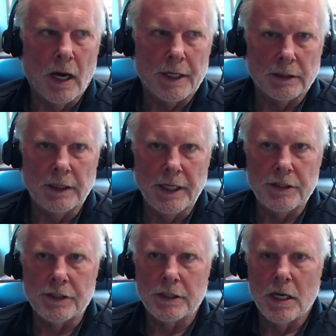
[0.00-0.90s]
on a
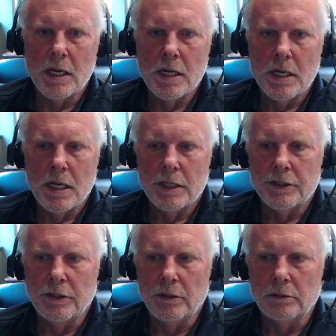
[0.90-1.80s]
lease
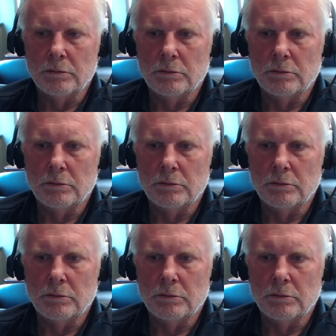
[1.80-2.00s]
to